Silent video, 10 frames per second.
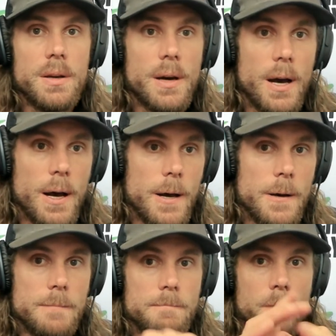
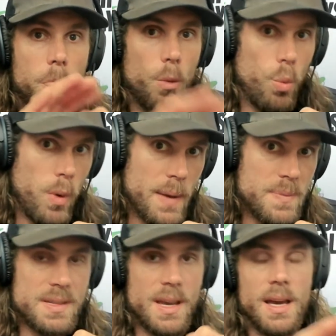
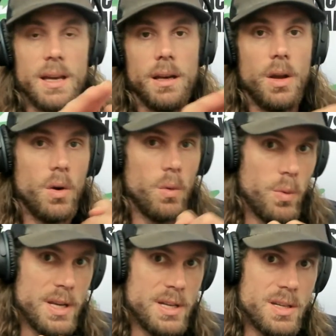website,
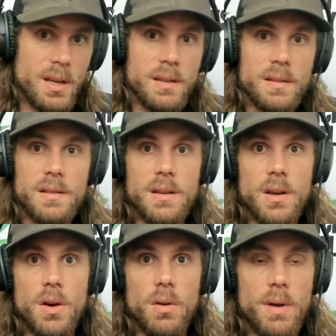widgets,
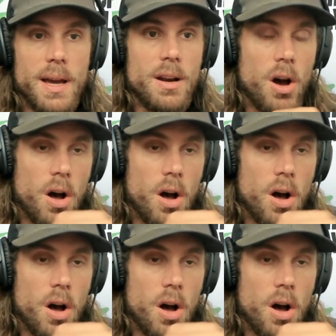right?